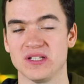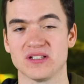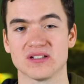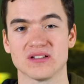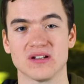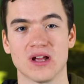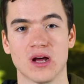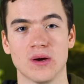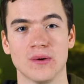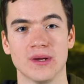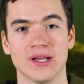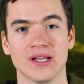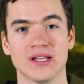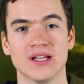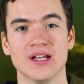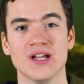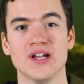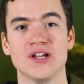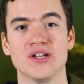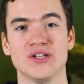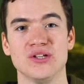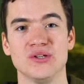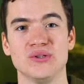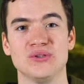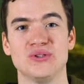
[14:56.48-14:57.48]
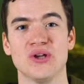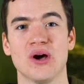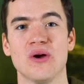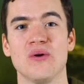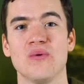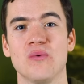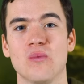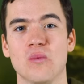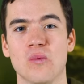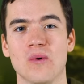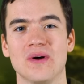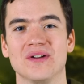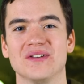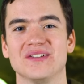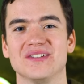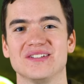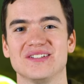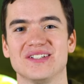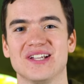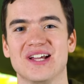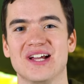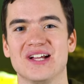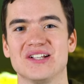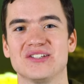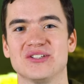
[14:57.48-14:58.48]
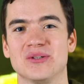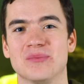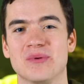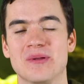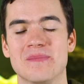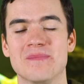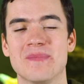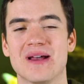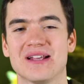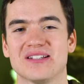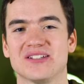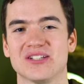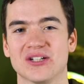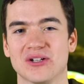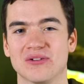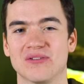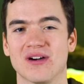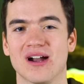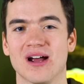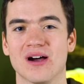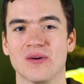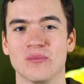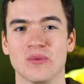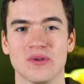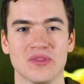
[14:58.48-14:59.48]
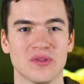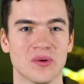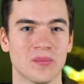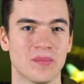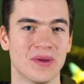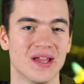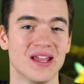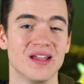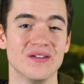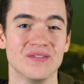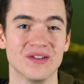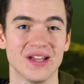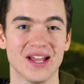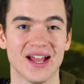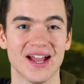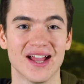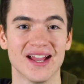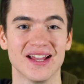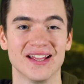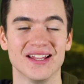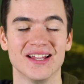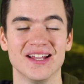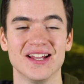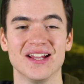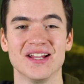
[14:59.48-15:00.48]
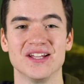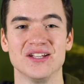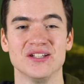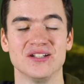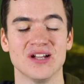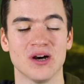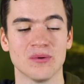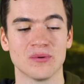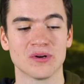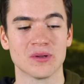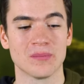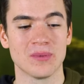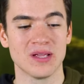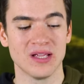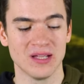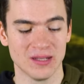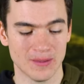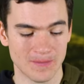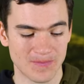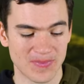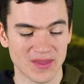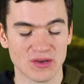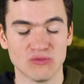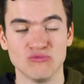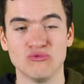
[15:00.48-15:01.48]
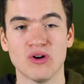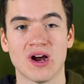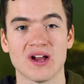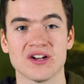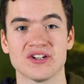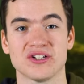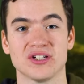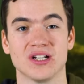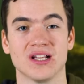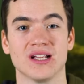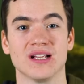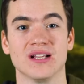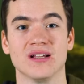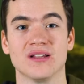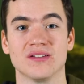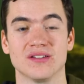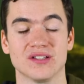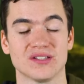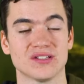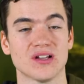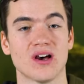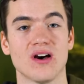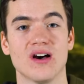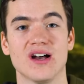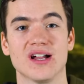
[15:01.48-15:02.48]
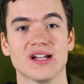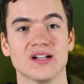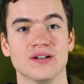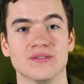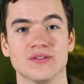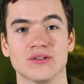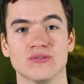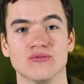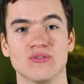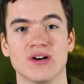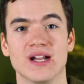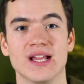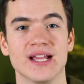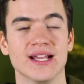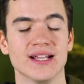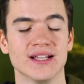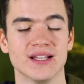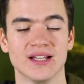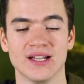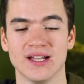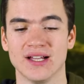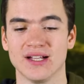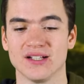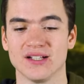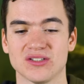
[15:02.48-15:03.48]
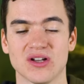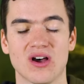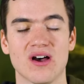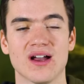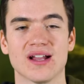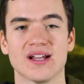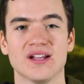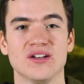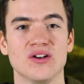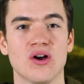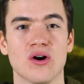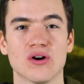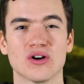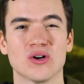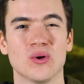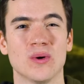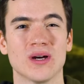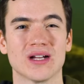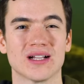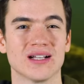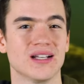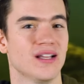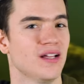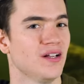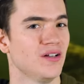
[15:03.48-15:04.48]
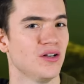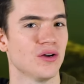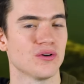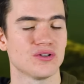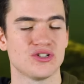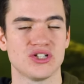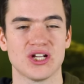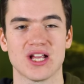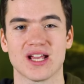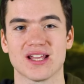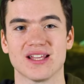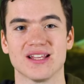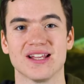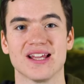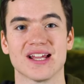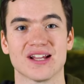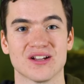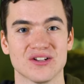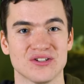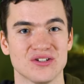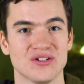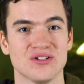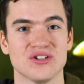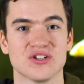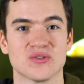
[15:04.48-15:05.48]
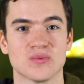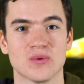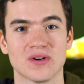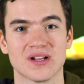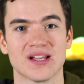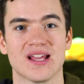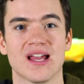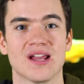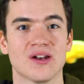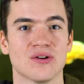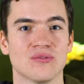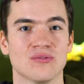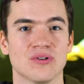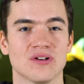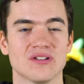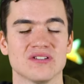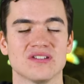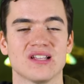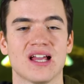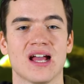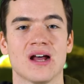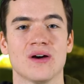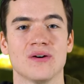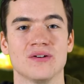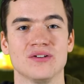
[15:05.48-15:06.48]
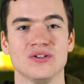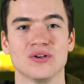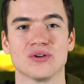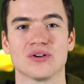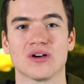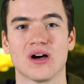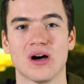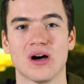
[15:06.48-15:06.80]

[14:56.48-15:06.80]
be snowing, you don't want to be messing around with your PVA. You don't want to be rushing the tying of a rig, tying a knot quickly and not checking it because you just want to get the rods out and you're